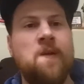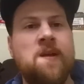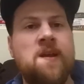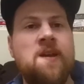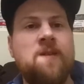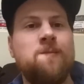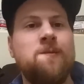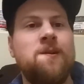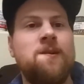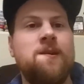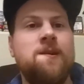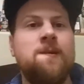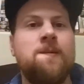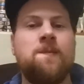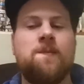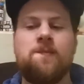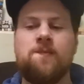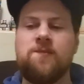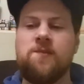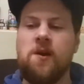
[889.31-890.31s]
Gave my
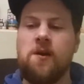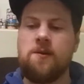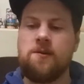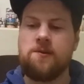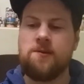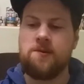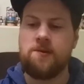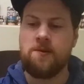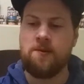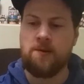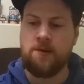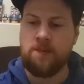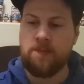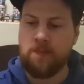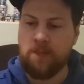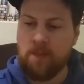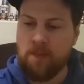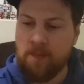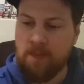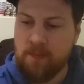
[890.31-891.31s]
daughter her
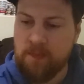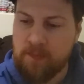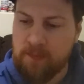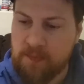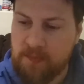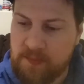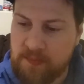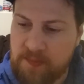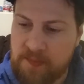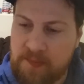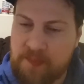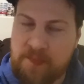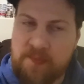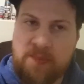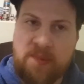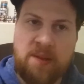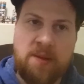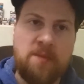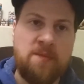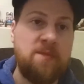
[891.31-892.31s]

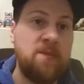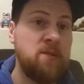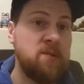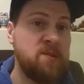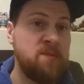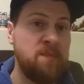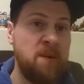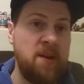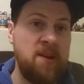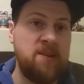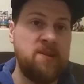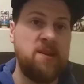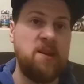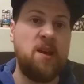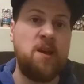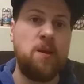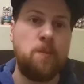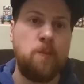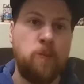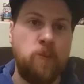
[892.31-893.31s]
first bike
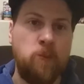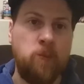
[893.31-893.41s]
today.